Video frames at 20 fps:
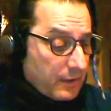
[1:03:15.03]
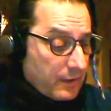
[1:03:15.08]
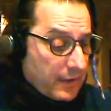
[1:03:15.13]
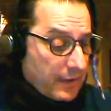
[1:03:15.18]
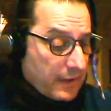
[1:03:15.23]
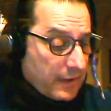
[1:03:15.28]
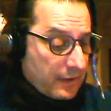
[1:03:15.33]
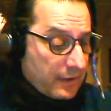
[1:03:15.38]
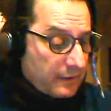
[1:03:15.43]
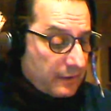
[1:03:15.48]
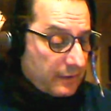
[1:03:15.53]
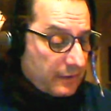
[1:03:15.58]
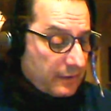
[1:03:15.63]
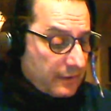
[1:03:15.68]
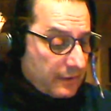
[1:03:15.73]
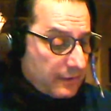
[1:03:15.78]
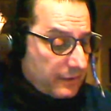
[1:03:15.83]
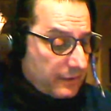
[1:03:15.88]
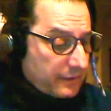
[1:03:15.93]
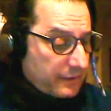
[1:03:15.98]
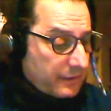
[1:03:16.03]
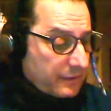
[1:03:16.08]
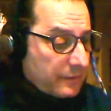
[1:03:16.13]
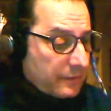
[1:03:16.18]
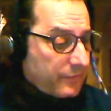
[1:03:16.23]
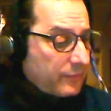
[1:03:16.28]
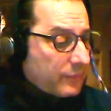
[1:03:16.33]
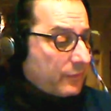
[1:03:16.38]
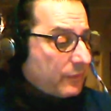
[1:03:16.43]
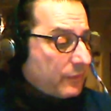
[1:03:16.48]
And
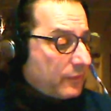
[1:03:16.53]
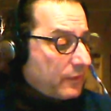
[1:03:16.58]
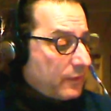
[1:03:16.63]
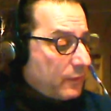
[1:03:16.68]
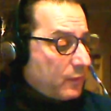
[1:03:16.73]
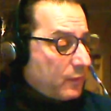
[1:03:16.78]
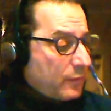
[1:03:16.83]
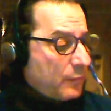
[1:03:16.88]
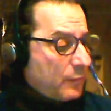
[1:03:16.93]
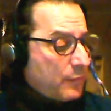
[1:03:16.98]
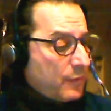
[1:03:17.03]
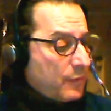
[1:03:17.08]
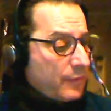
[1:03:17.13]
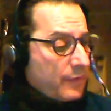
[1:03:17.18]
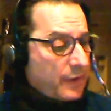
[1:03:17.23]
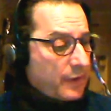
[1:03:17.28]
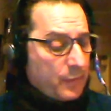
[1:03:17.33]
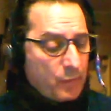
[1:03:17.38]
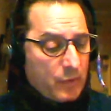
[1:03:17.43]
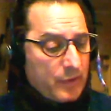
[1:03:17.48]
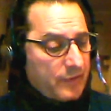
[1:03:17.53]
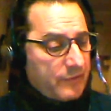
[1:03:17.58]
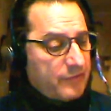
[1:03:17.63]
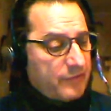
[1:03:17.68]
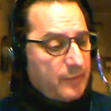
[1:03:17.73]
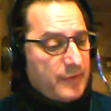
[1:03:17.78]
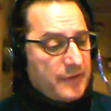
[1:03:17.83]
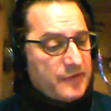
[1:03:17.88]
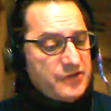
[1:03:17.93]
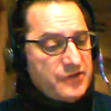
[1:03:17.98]
another woman poet I wanted
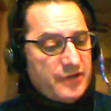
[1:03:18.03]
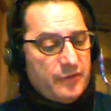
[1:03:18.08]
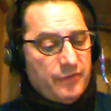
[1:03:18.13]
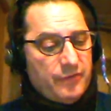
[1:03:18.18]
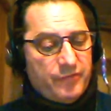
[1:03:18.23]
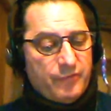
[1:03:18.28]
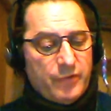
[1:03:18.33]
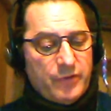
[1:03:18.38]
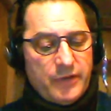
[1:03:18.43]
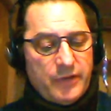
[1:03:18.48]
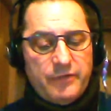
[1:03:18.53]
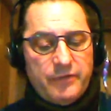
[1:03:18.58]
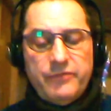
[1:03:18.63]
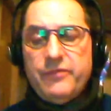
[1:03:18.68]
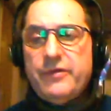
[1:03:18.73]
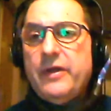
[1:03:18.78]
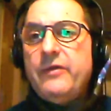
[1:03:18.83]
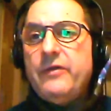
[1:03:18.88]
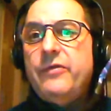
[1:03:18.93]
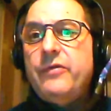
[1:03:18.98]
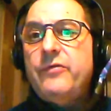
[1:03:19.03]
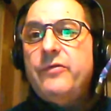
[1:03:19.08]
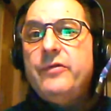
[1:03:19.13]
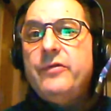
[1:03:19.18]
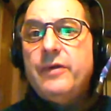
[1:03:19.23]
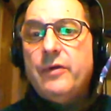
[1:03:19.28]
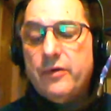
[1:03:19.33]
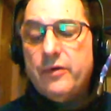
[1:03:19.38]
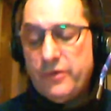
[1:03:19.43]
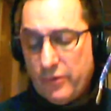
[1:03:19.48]
to mention who's really interesting,
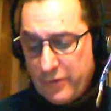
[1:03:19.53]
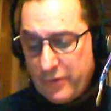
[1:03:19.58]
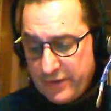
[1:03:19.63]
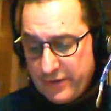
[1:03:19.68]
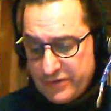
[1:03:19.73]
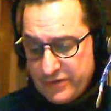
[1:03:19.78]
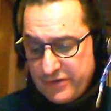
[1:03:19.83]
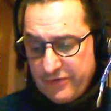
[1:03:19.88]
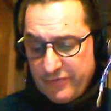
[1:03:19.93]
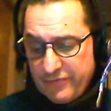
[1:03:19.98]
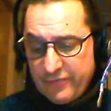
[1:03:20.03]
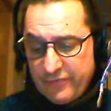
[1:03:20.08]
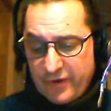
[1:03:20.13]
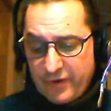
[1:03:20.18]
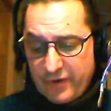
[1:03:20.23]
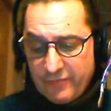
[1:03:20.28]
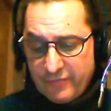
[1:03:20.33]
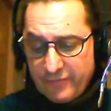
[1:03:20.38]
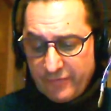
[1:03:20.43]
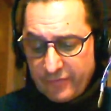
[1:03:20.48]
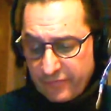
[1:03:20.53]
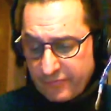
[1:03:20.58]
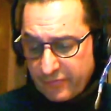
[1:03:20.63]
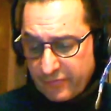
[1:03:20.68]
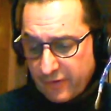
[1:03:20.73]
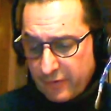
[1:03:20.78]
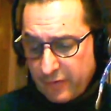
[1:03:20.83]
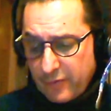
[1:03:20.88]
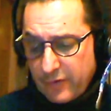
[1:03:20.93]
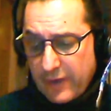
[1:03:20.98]
Susan Diridoni. She's in San
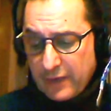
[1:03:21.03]
Francisco.